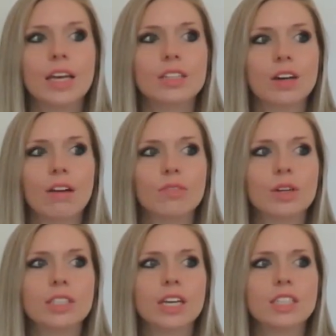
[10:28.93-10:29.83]
until
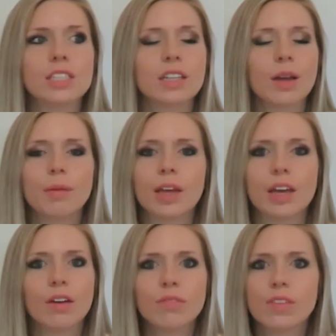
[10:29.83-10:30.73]
afterwards. I just like
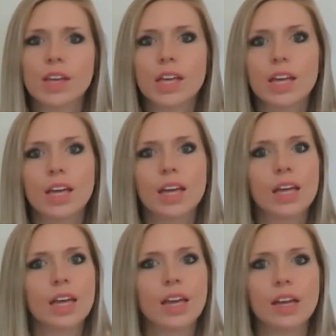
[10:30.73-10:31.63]
being comfy,
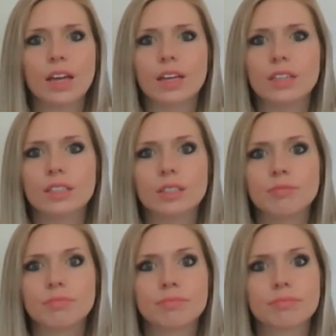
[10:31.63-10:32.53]
and
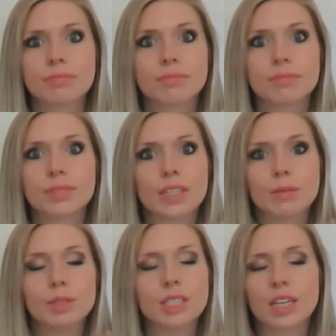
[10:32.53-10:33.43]

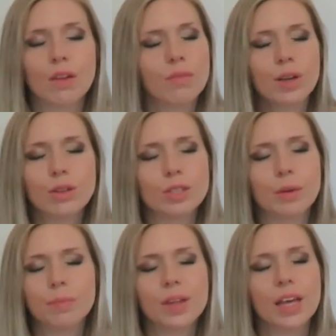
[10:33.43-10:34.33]
I'm just a comfy girl, so